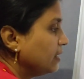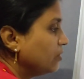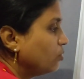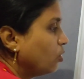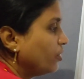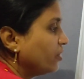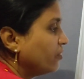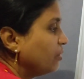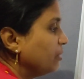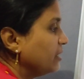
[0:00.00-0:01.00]

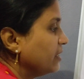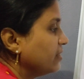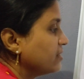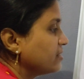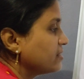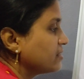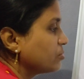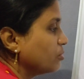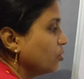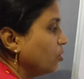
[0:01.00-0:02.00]
will be there. This is a
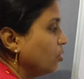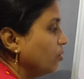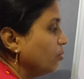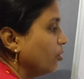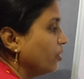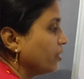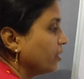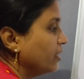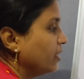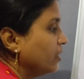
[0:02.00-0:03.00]
small pot.
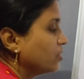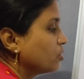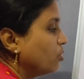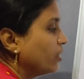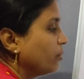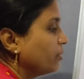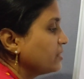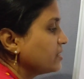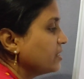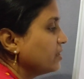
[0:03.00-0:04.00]
So what
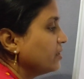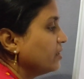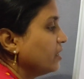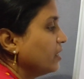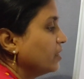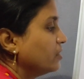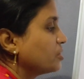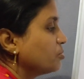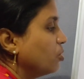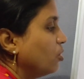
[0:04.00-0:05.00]
happens here? The
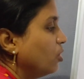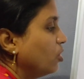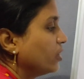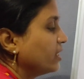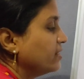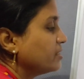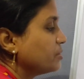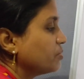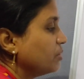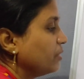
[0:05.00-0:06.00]
small
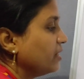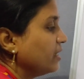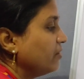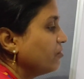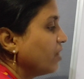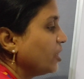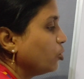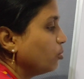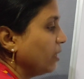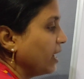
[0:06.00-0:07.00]
organisms will be there,
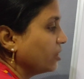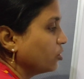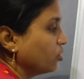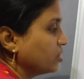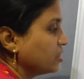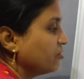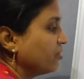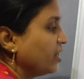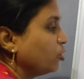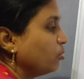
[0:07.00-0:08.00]
phytoplanktons. The
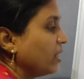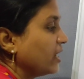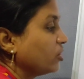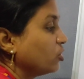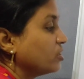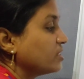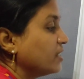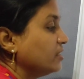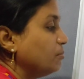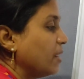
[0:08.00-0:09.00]
phytoplanktons
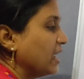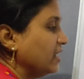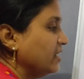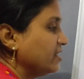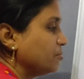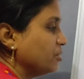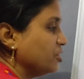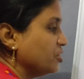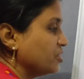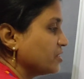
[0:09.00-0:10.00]
are the pioneer
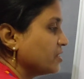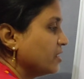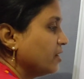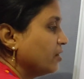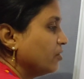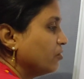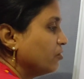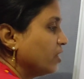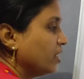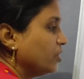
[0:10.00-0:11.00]
species.
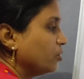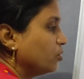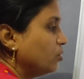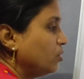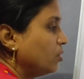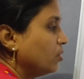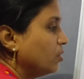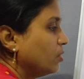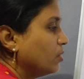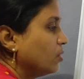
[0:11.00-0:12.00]

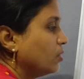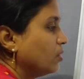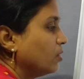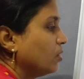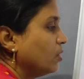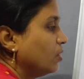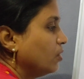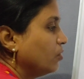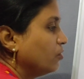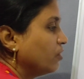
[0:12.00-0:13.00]

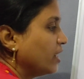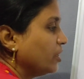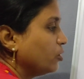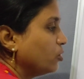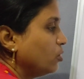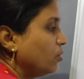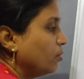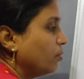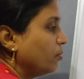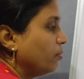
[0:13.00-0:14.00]

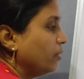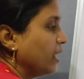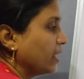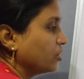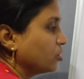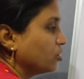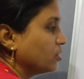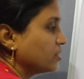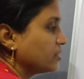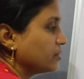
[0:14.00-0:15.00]

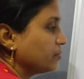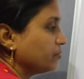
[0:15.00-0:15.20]
Phytoplanktons.